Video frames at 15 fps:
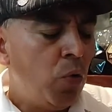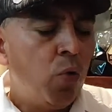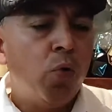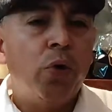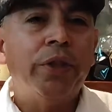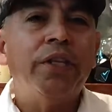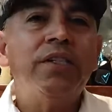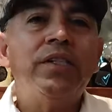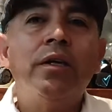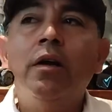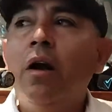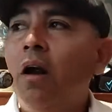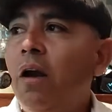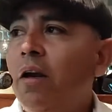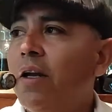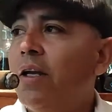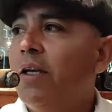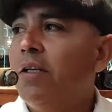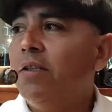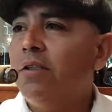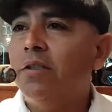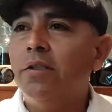when the cigar
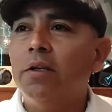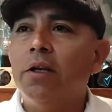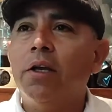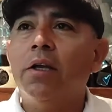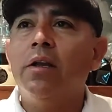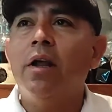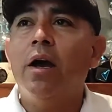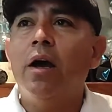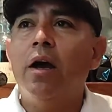is in